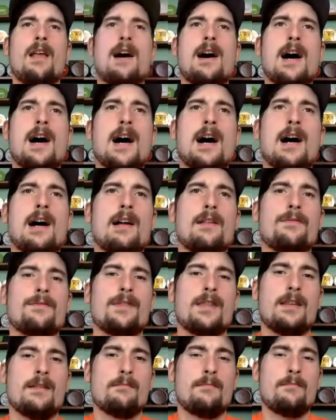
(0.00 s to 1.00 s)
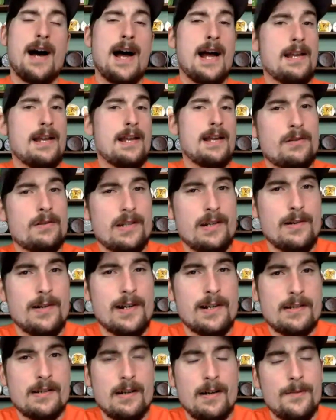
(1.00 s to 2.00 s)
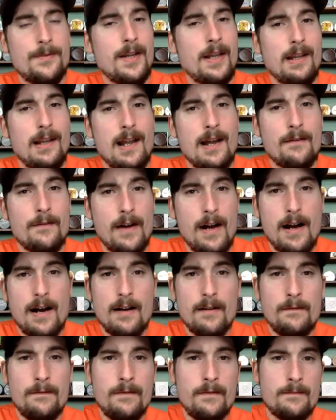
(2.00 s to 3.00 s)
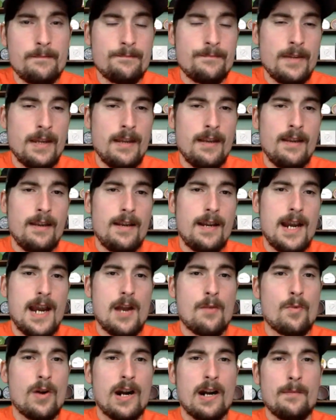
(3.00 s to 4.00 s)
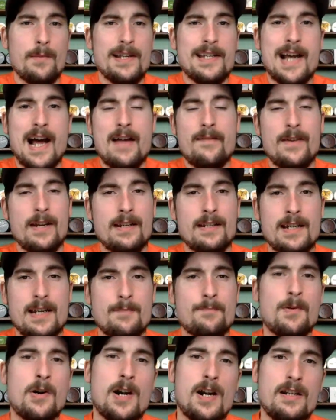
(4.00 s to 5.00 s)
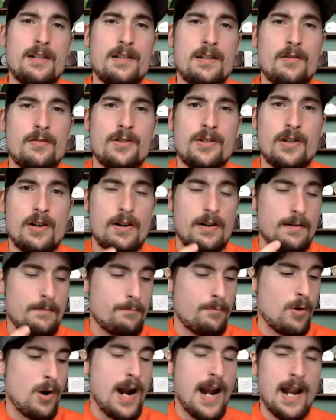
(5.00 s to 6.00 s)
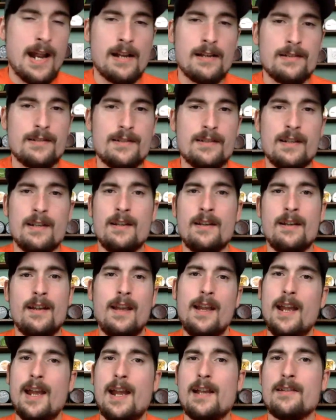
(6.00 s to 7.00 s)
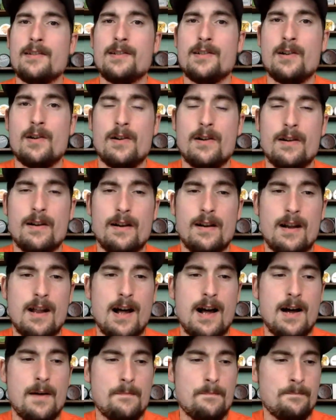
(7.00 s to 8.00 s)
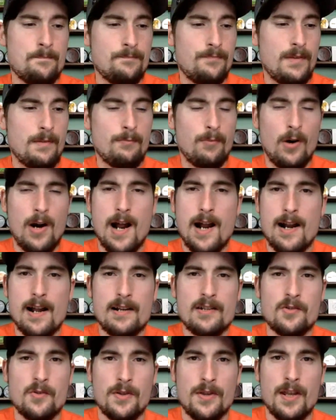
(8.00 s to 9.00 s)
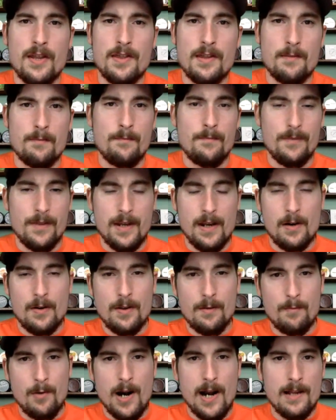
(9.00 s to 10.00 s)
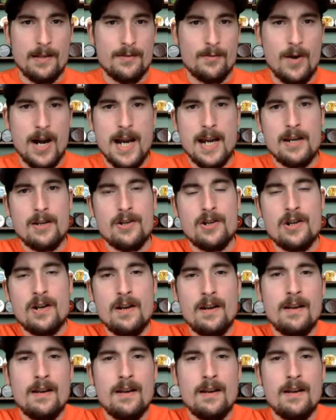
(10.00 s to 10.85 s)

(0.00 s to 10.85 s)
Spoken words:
my new series called The Love Of. And we're going to be diving deeper into certain brands and certain products within the brand's range